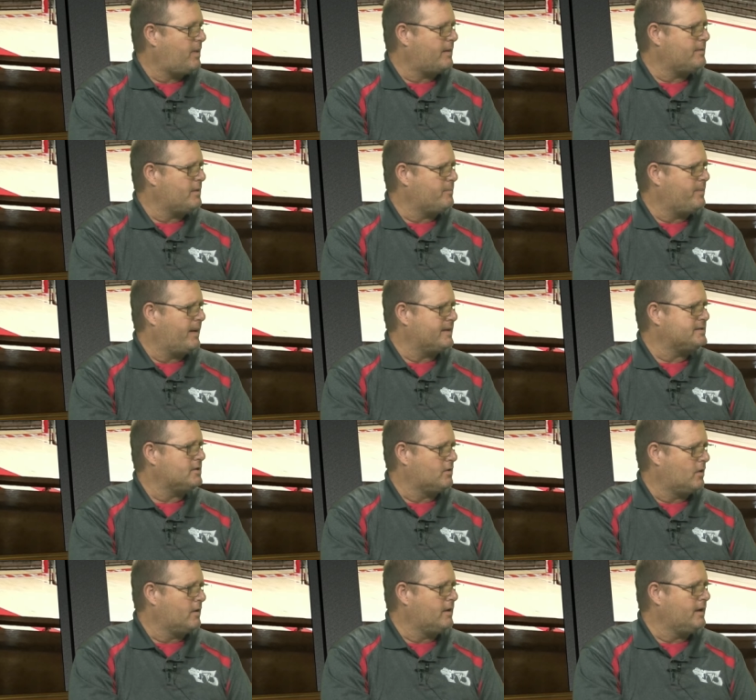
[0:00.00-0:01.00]
probably the best
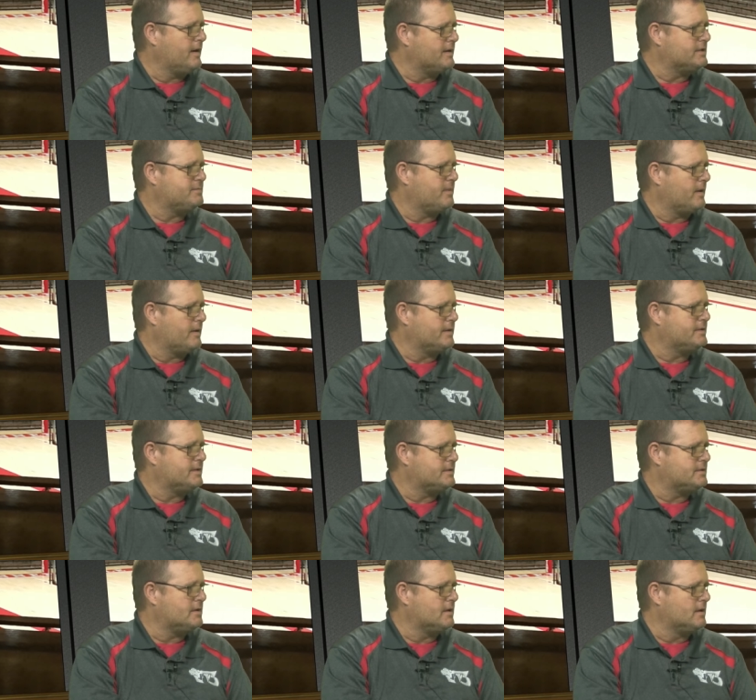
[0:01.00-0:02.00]
learning experience. Yeah.
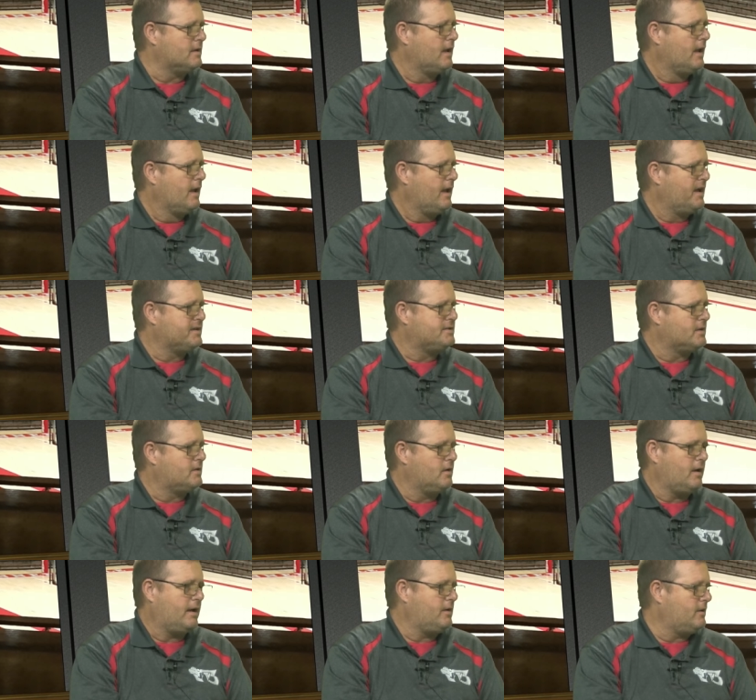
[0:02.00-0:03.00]
Is to, its to
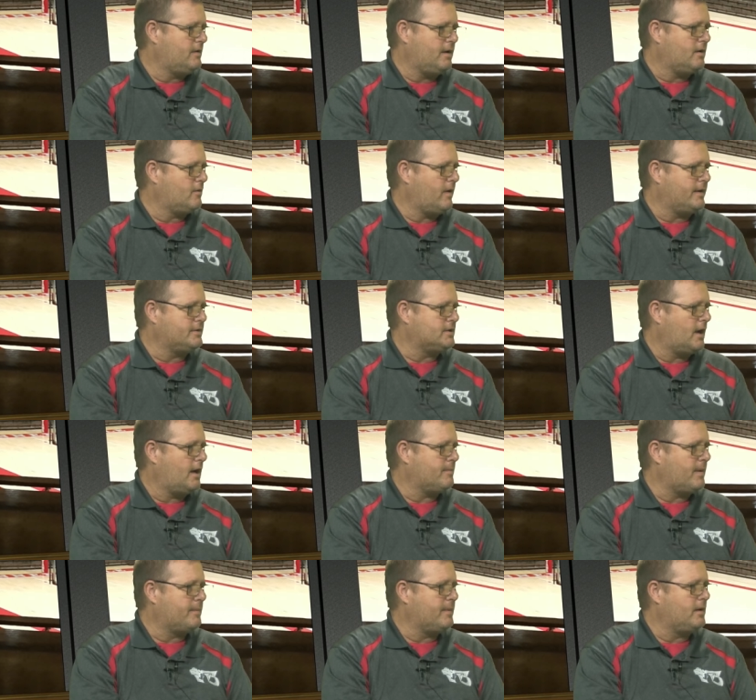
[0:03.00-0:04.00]
do, and you did a great
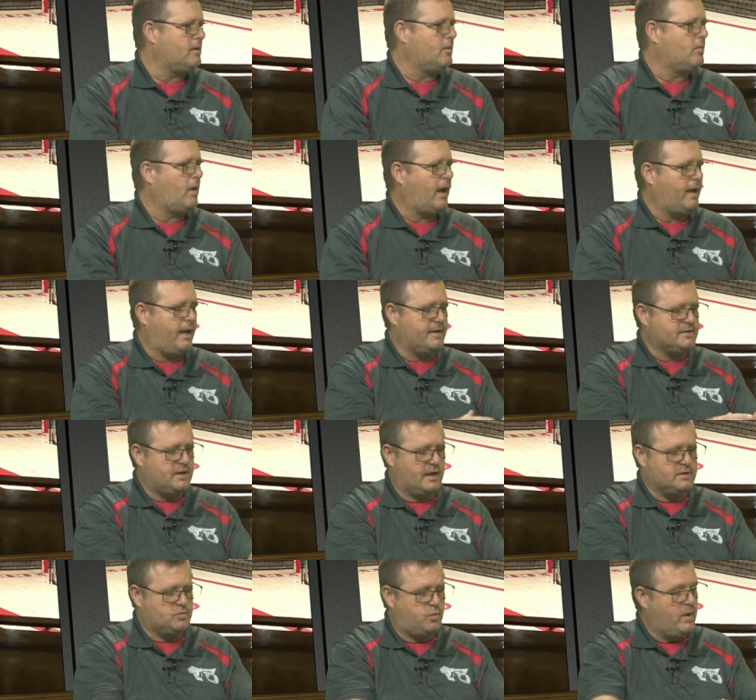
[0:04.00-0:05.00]
job. I mean, yeah. as
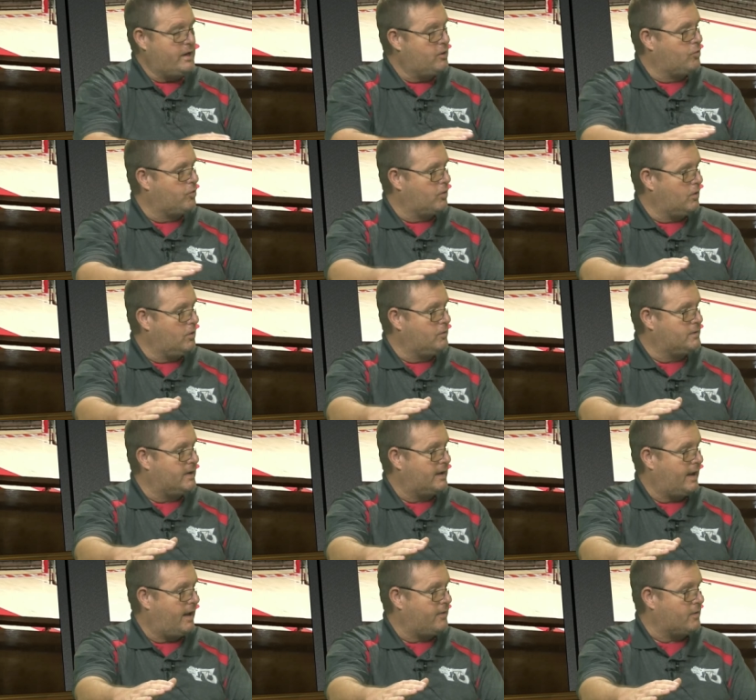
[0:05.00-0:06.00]
as we grew
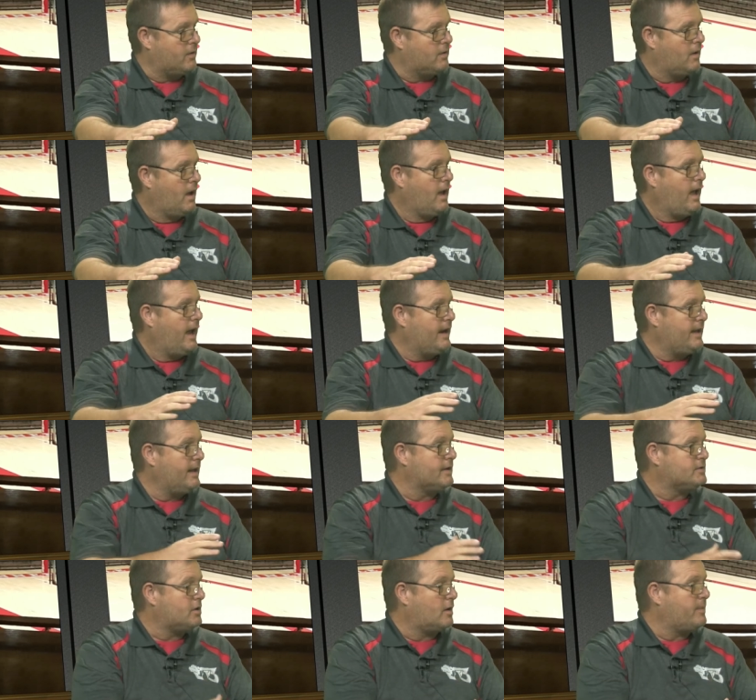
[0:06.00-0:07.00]
together, and again,
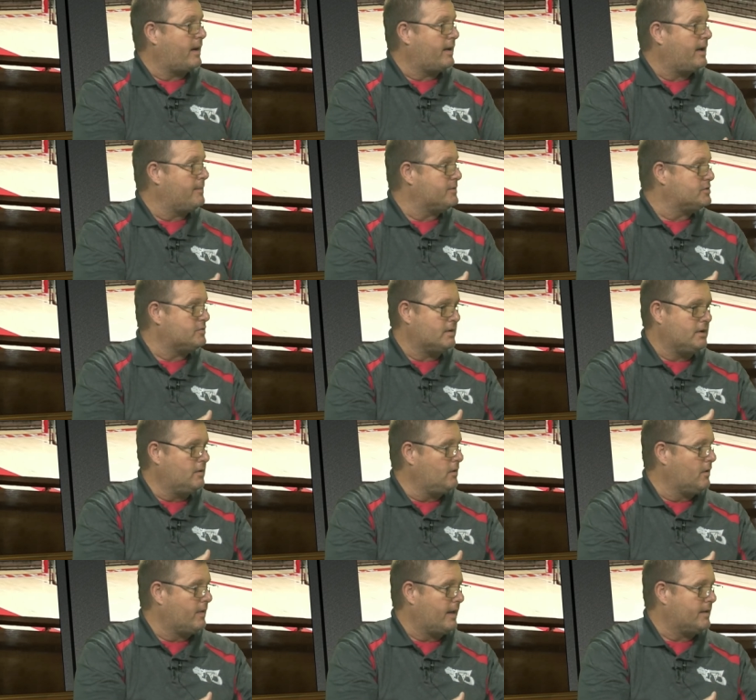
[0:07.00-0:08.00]
it's all about chemistry.
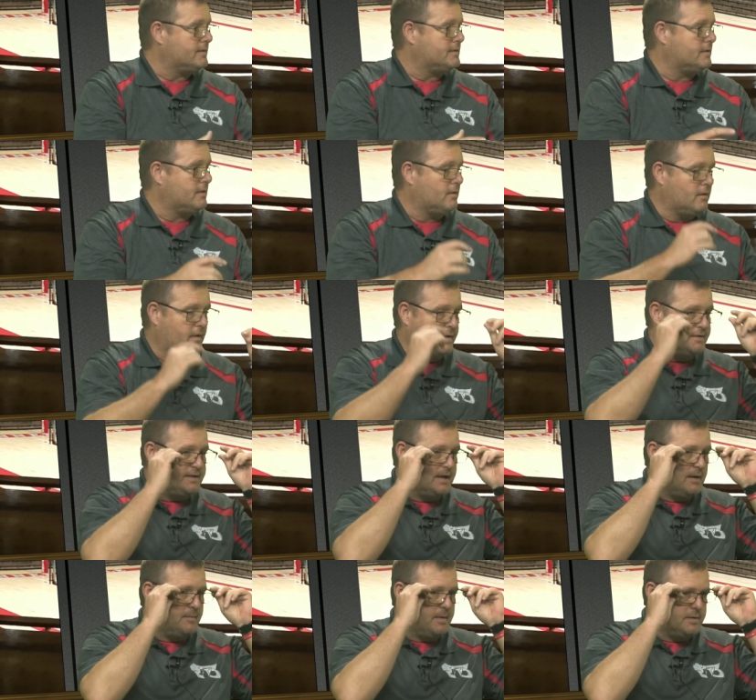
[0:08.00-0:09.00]
You know that, you know that, mm-hmm.
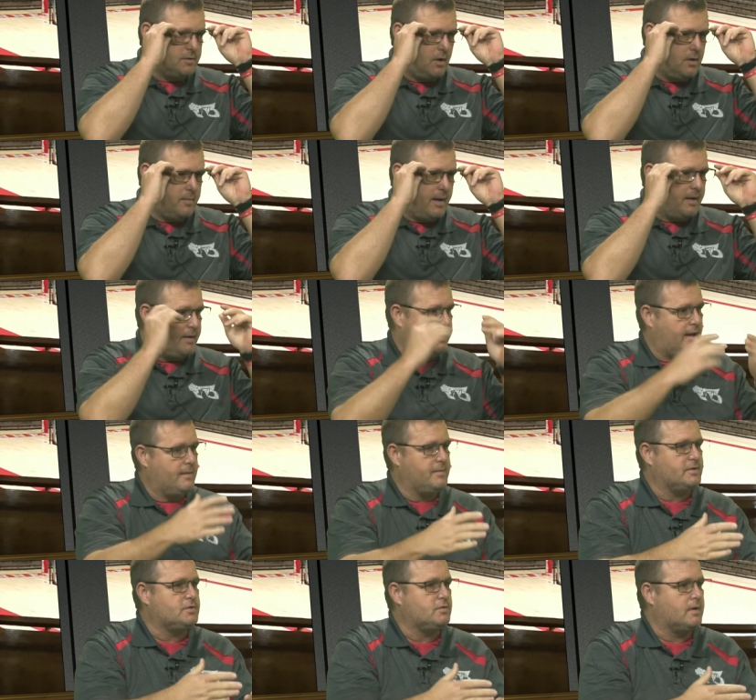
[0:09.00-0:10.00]
Sam. It's all about
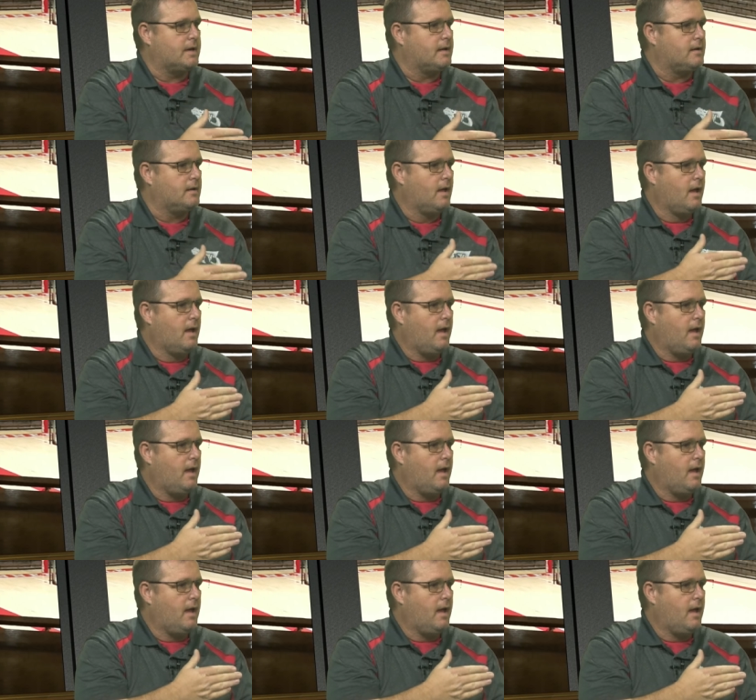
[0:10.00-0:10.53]
chemistry, and